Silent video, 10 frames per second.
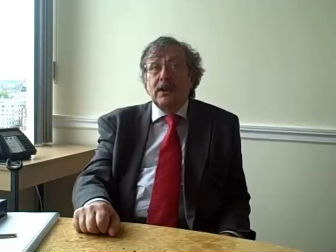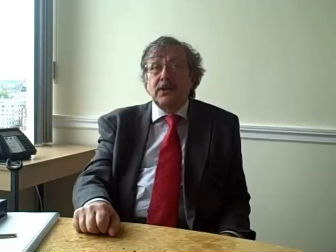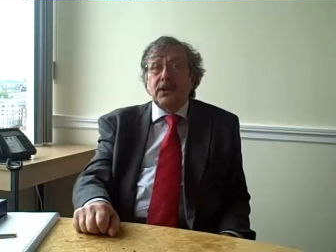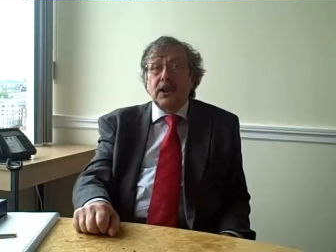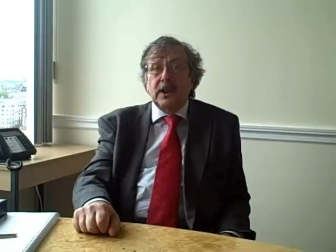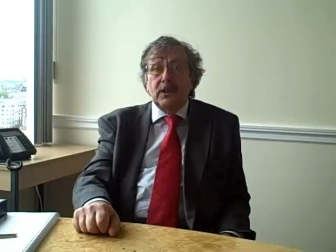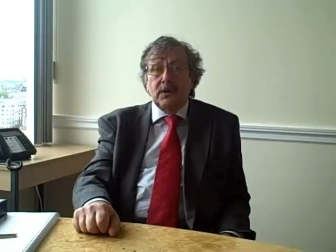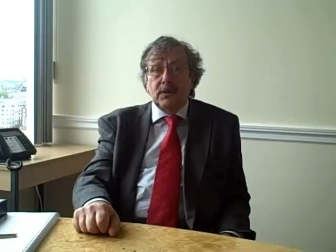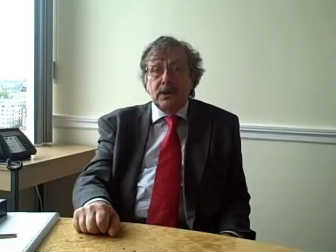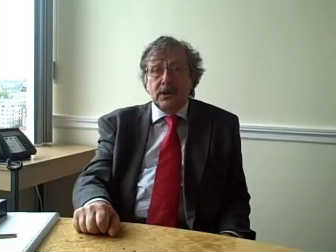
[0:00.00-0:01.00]
has
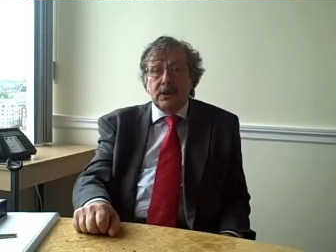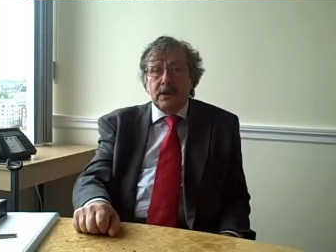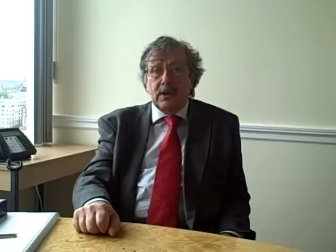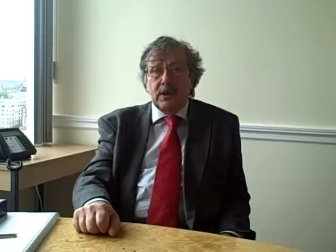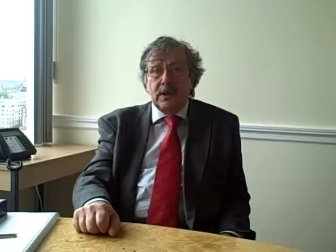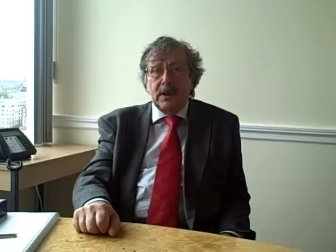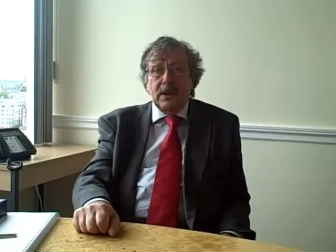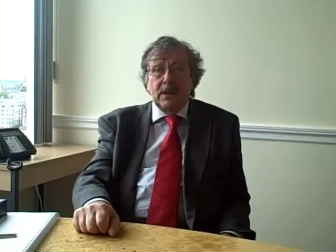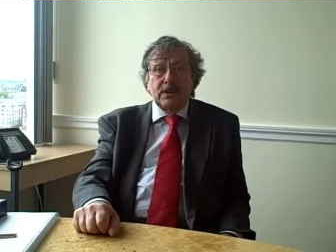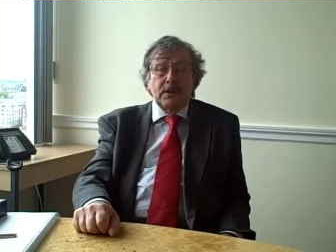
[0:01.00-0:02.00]
changed recently.
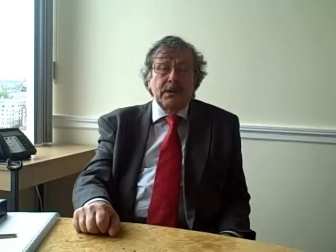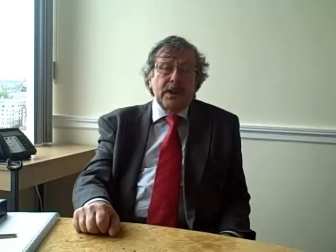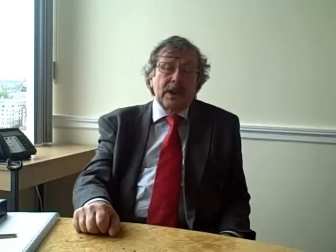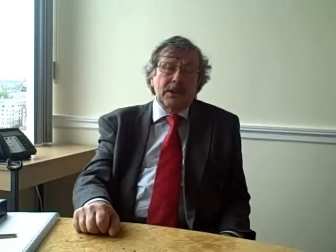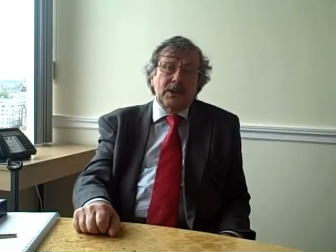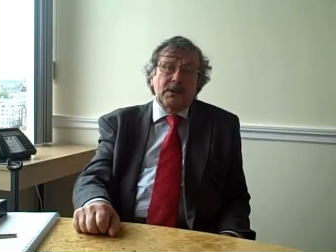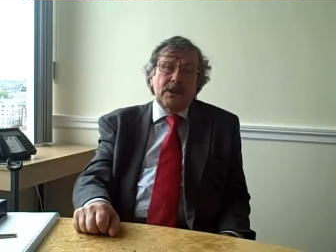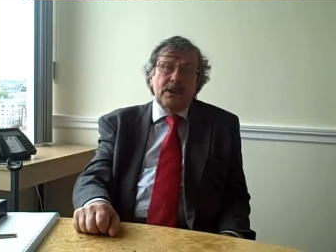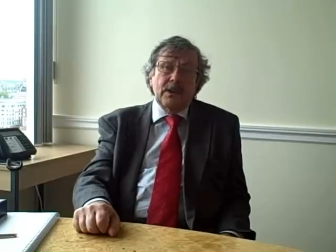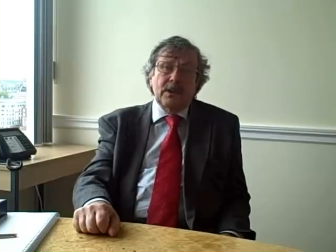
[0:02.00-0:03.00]
So over the last
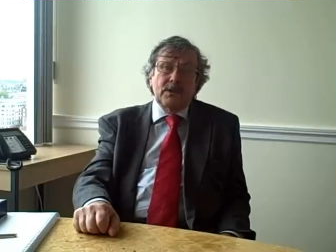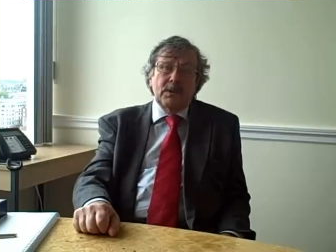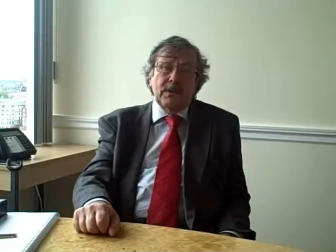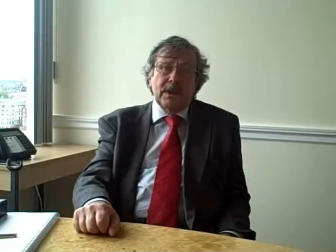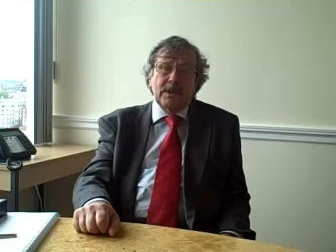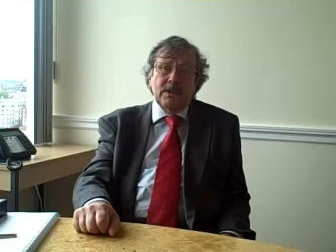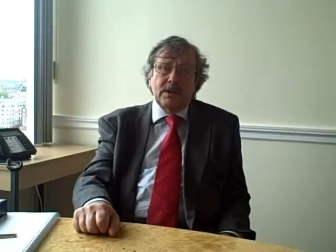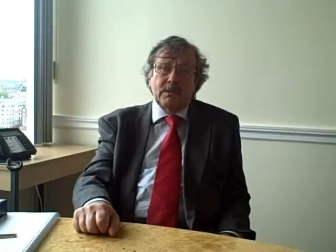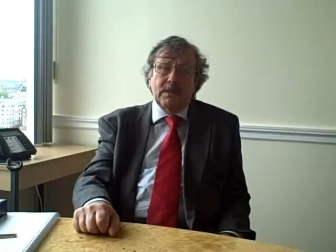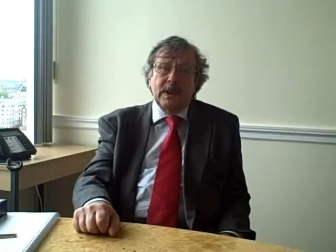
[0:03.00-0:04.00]
three years we've had
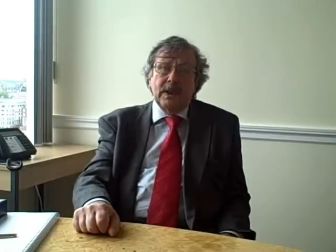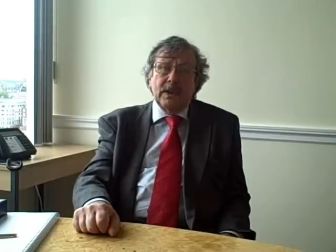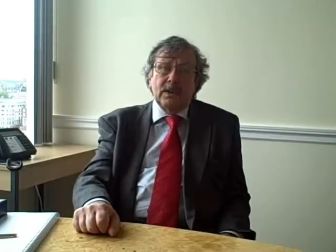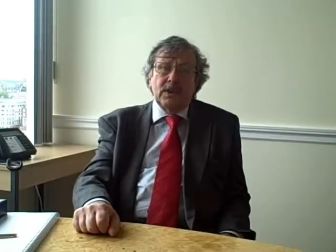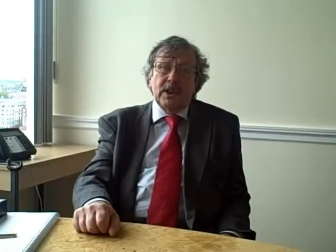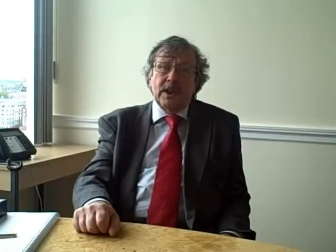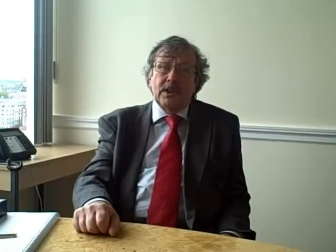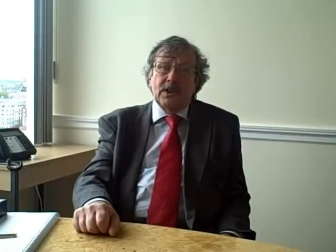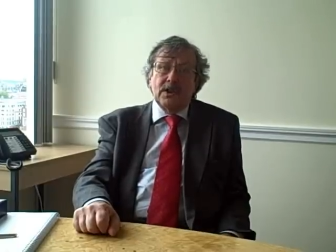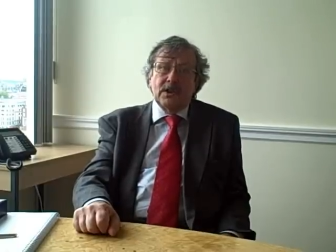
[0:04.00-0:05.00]
some
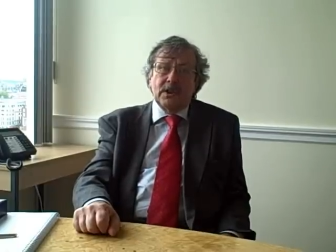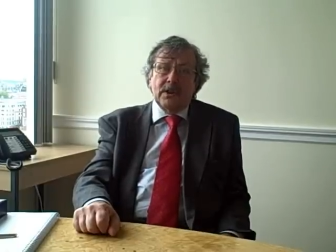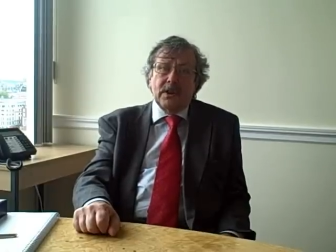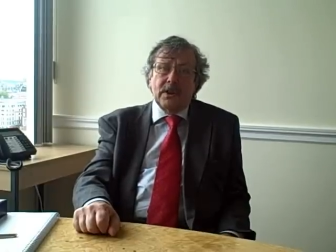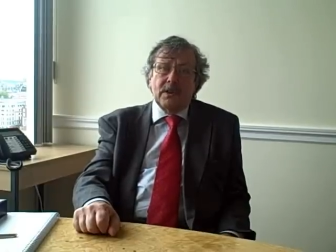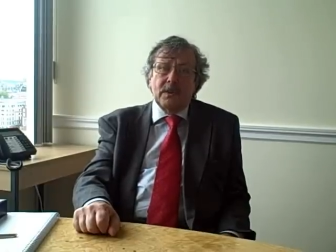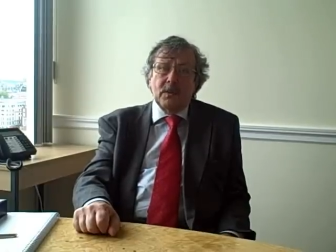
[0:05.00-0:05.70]
changes uh,